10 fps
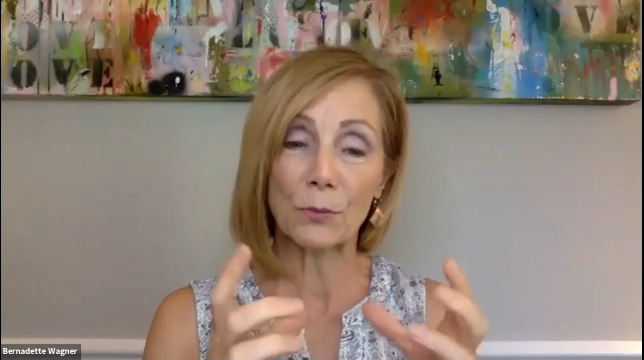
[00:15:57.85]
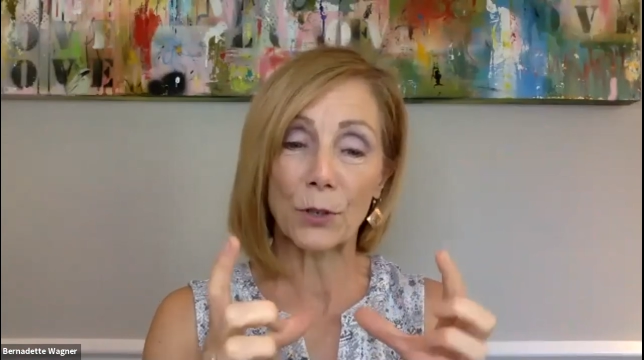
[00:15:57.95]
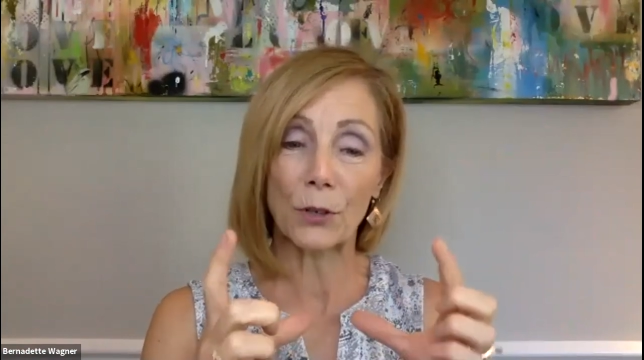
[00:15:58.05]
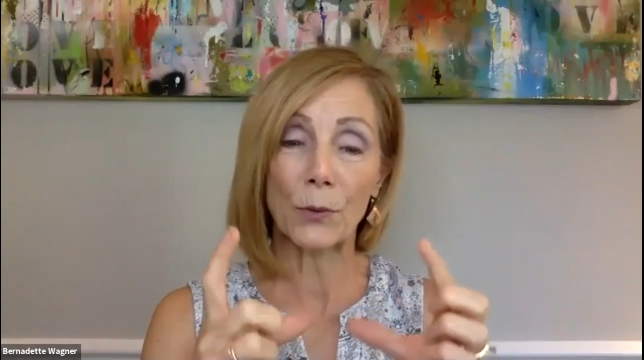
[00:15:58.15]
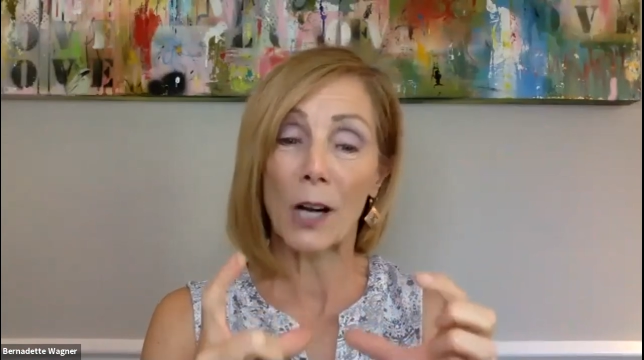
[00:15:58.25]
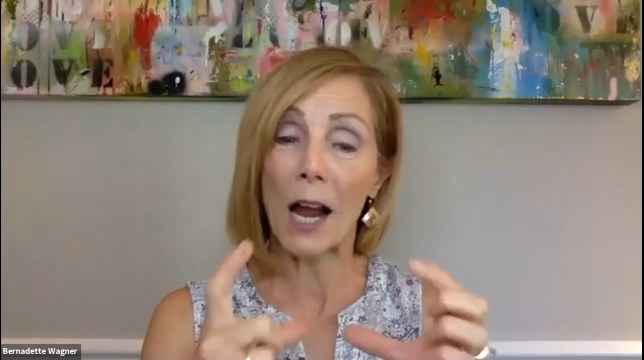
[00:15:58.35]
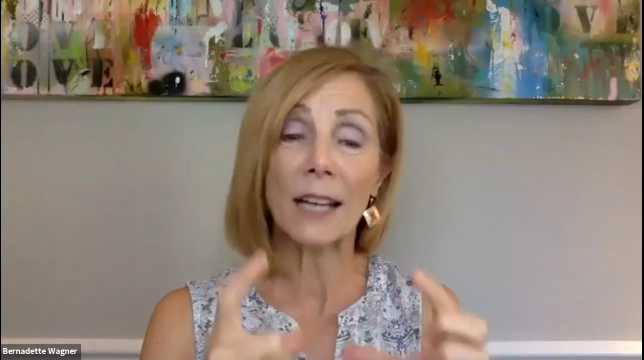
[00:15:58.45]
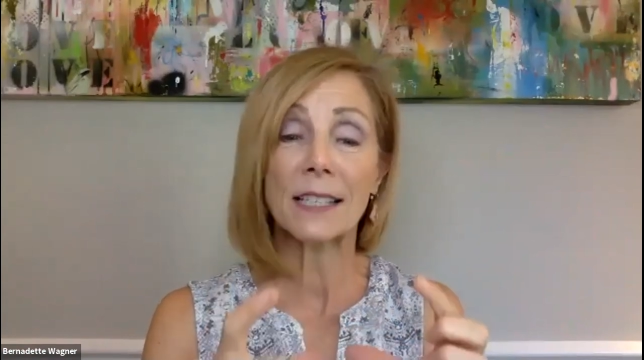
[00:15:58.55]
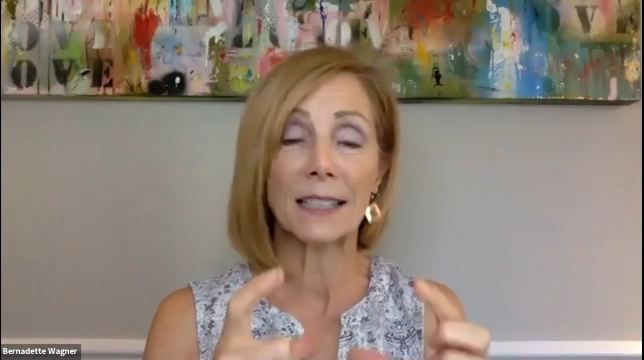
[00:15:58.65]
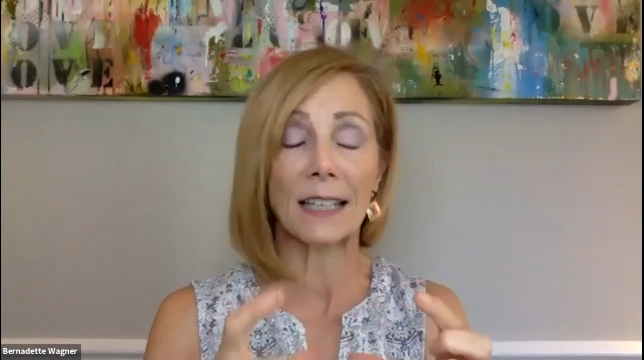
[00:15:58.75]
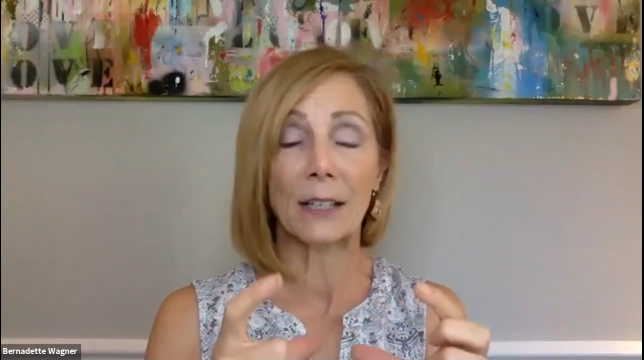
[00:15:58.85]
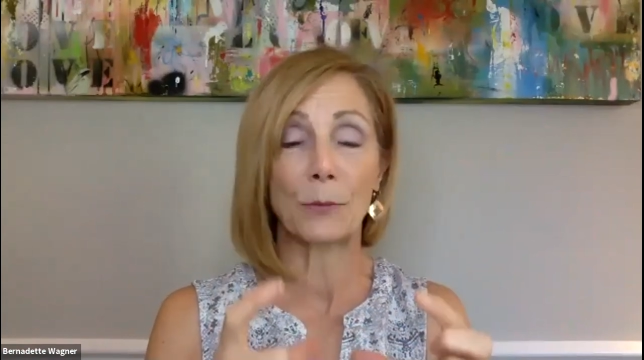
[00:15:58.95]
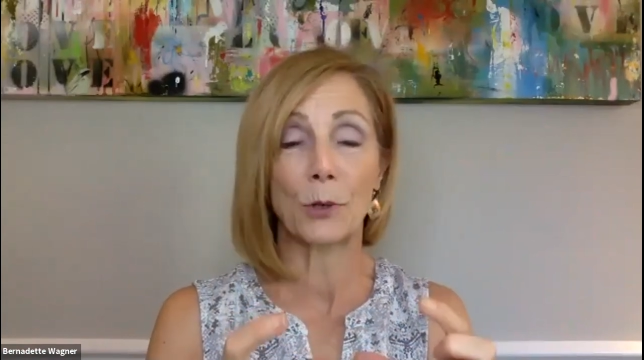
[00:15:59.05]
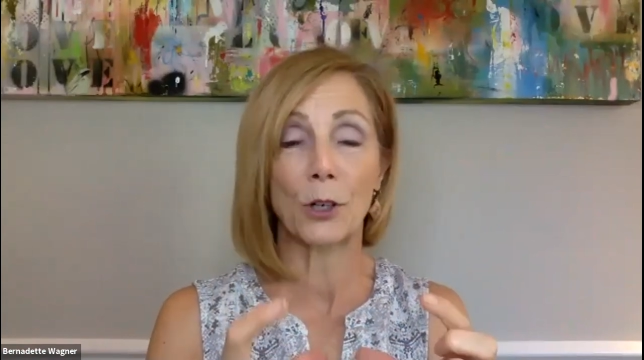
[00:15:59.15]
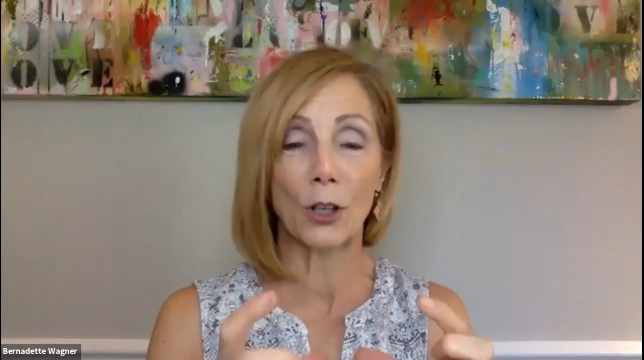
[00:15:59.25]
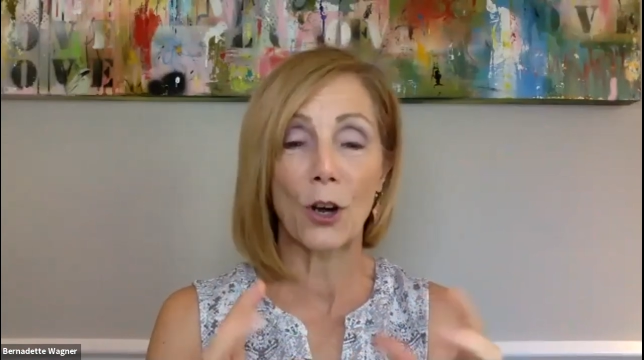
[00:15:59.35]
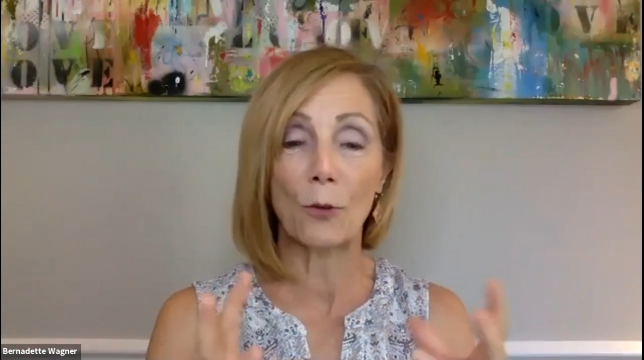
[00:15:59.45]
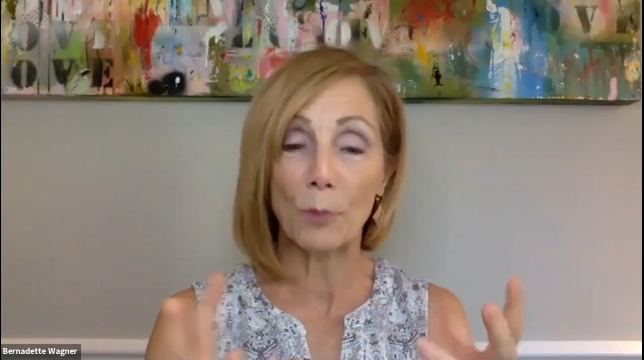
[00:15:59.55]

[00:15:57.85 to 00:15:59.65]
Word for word: we're, we're isolated, or alone.